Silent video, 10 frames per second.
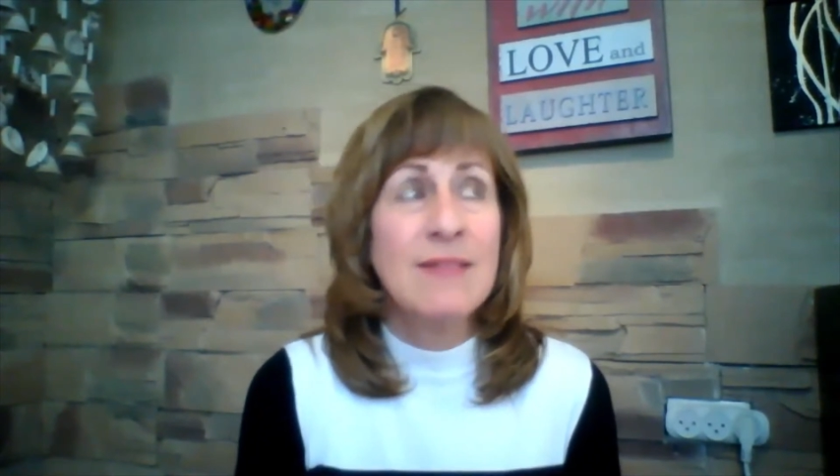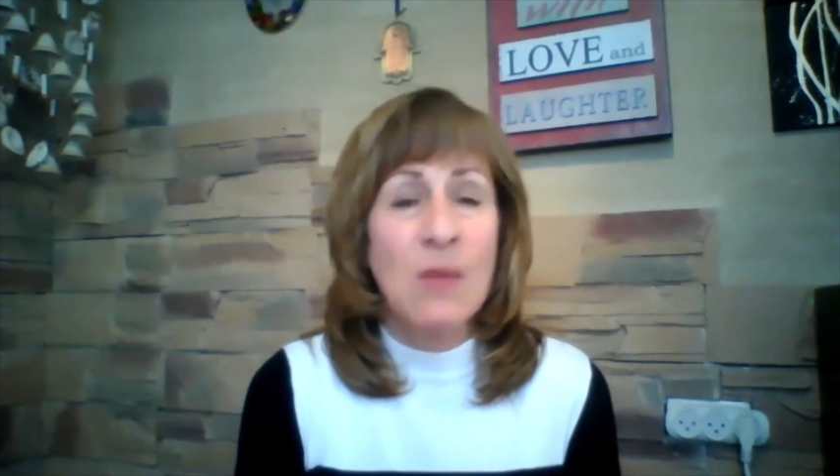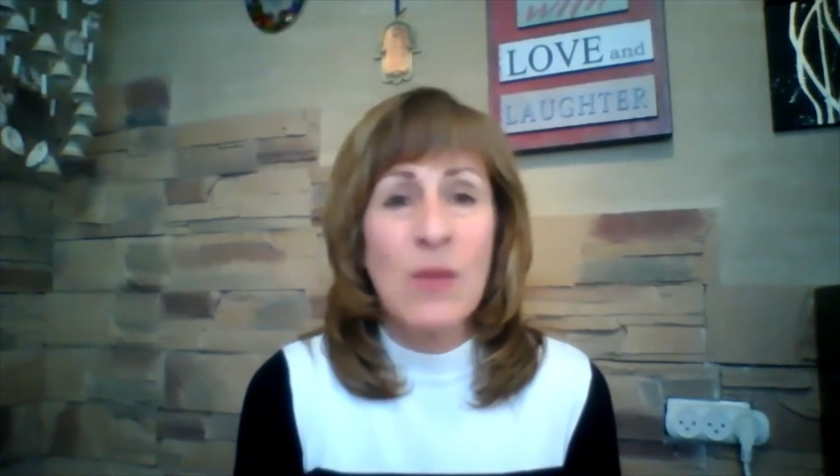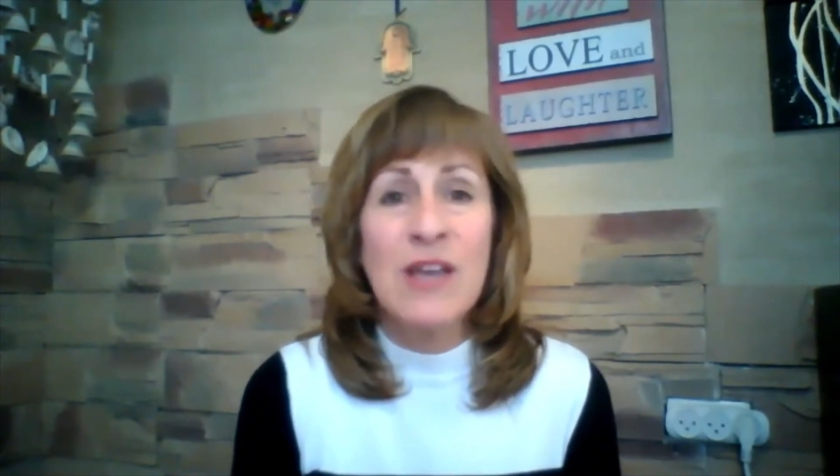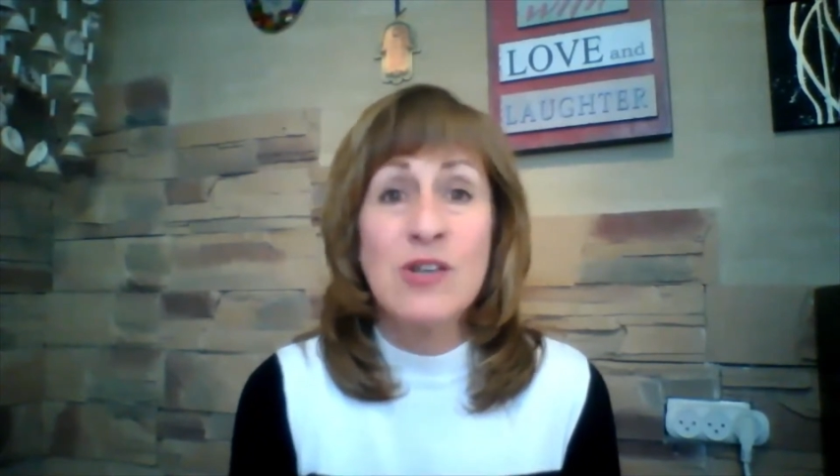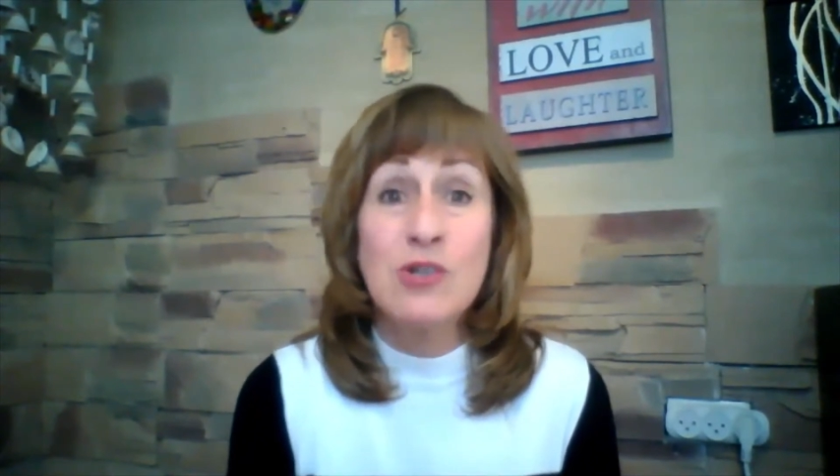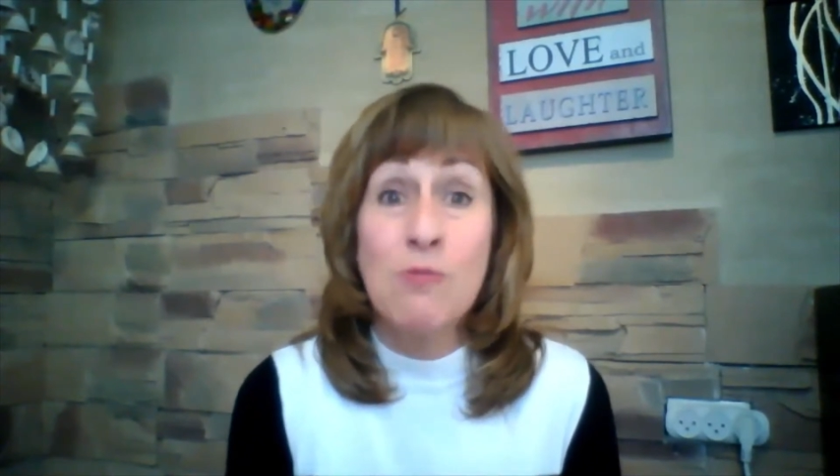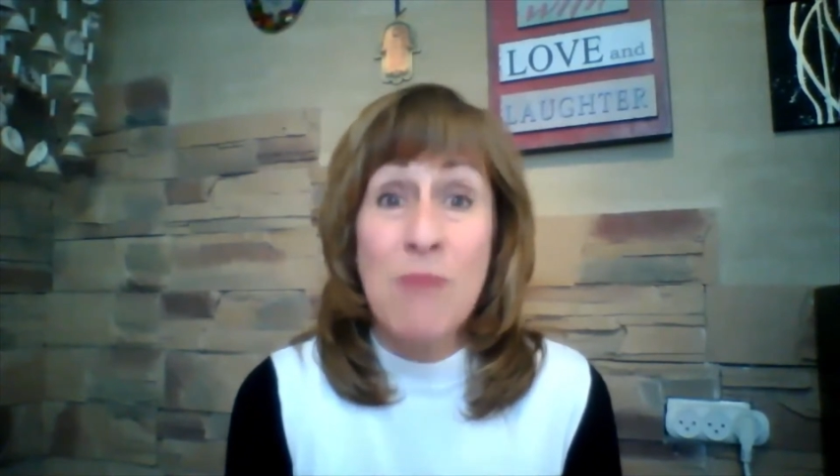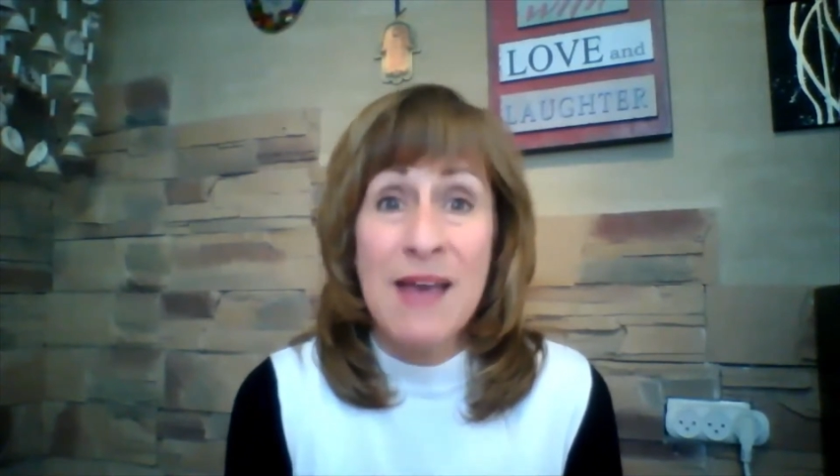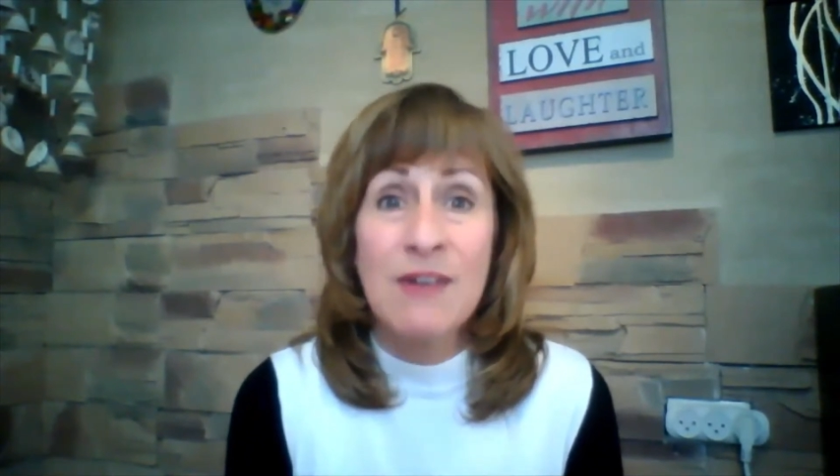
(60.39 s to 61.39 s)
that we could do
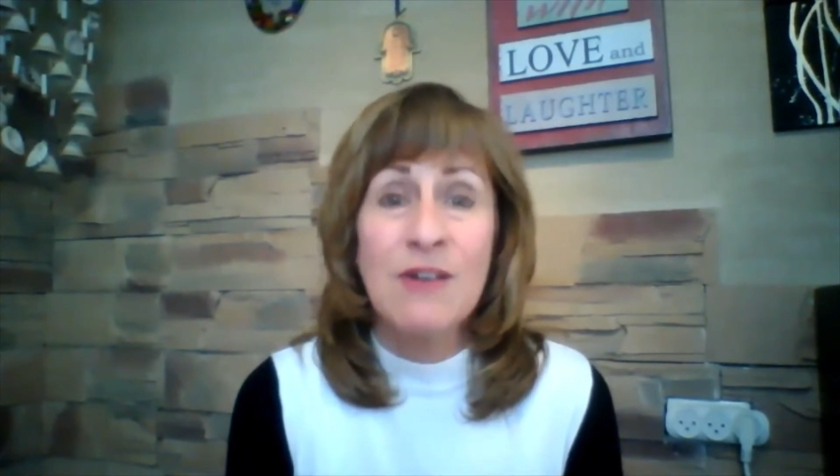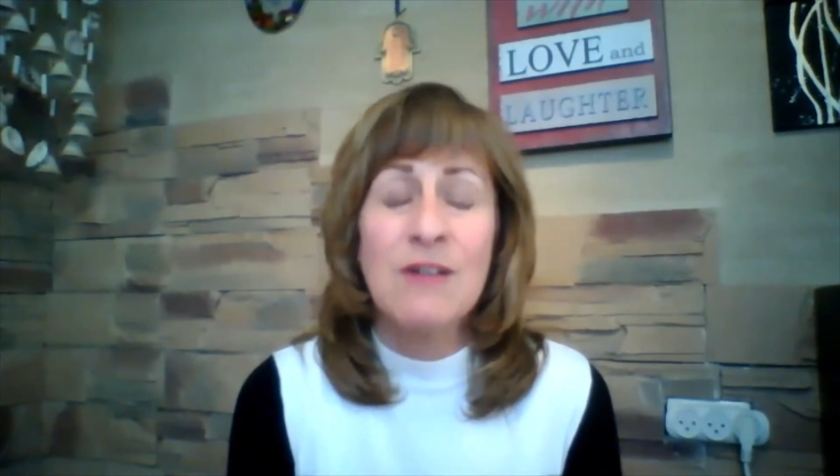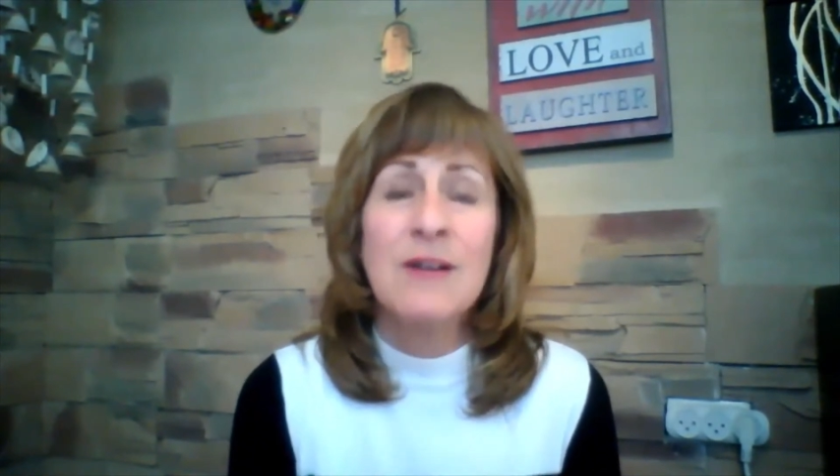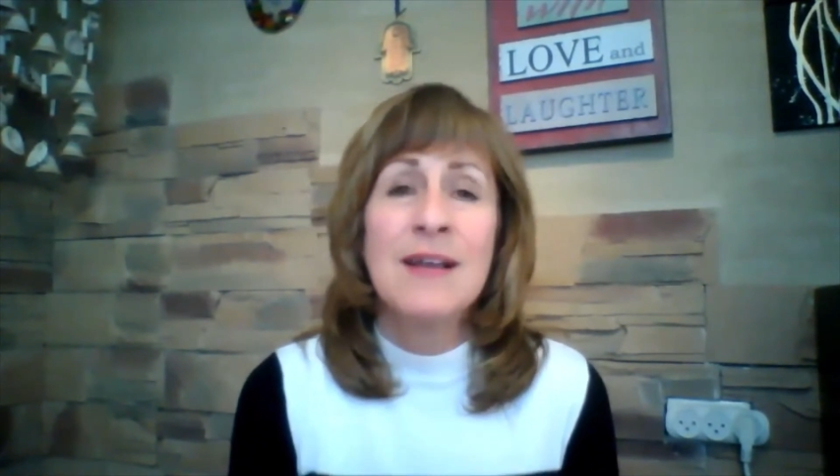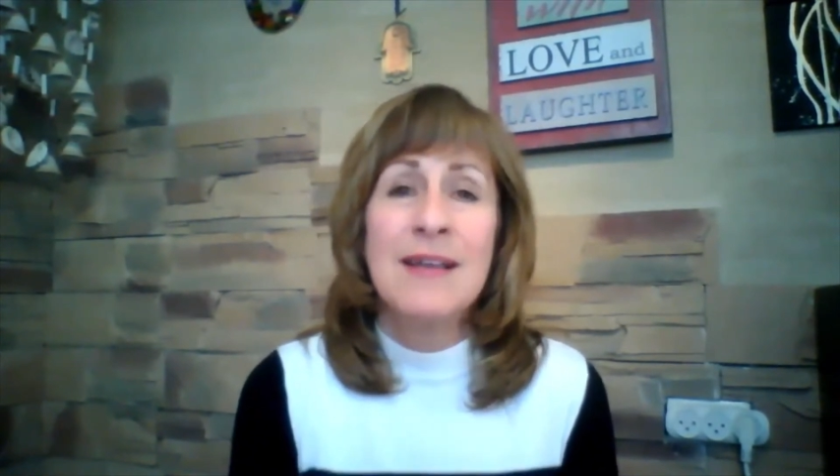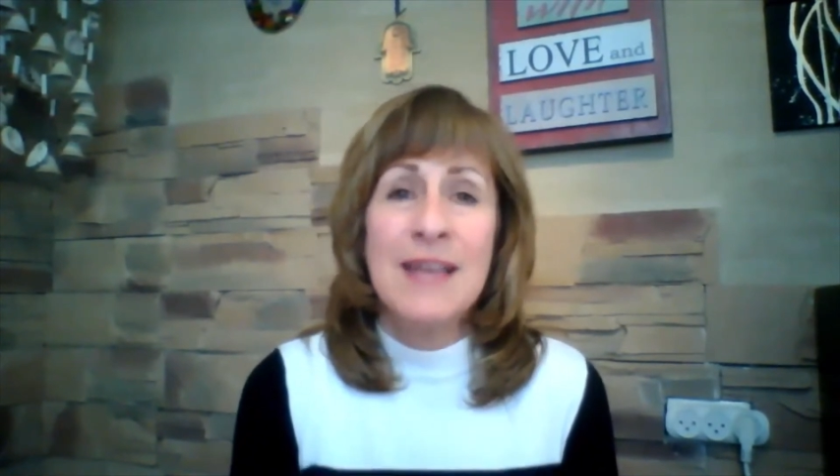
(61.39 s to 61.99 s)
better.